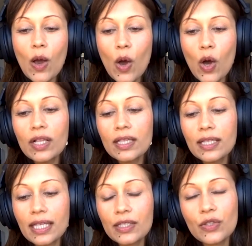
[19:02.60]

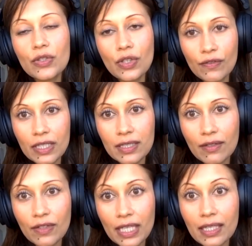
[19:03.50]
all in service
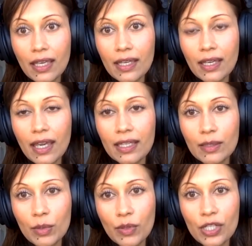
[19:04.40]
of healing and
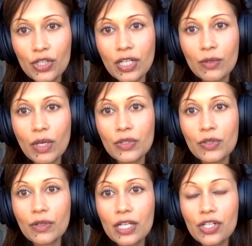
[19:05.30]
liberation and
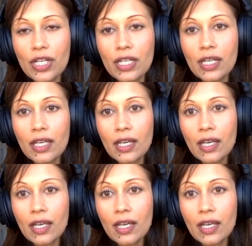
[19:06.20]
restoration